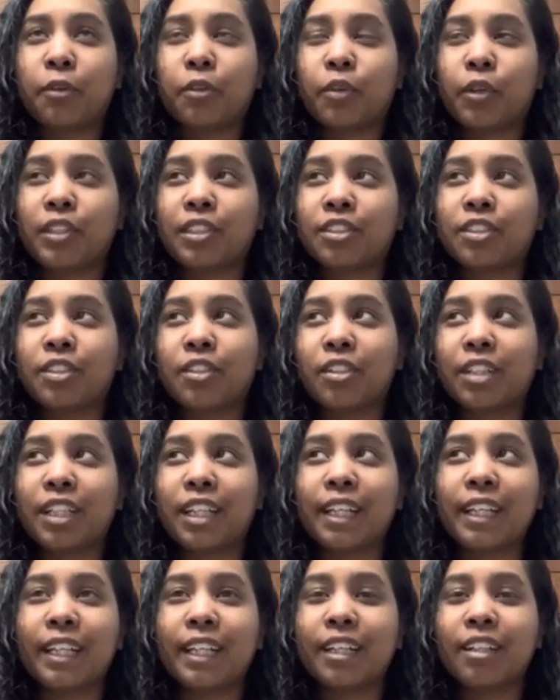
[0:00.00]
crystal
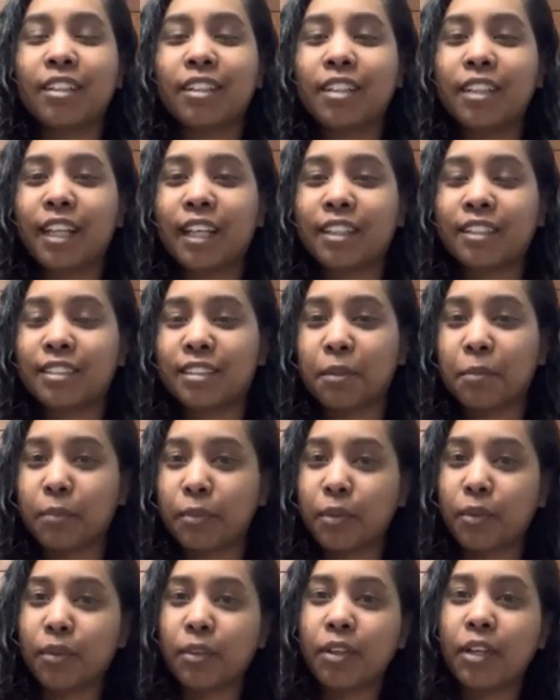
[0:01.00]
clear, like
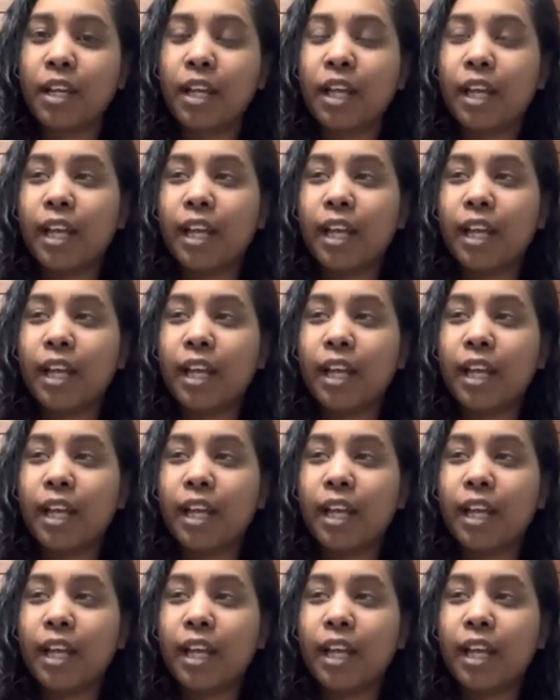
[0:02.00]
simple,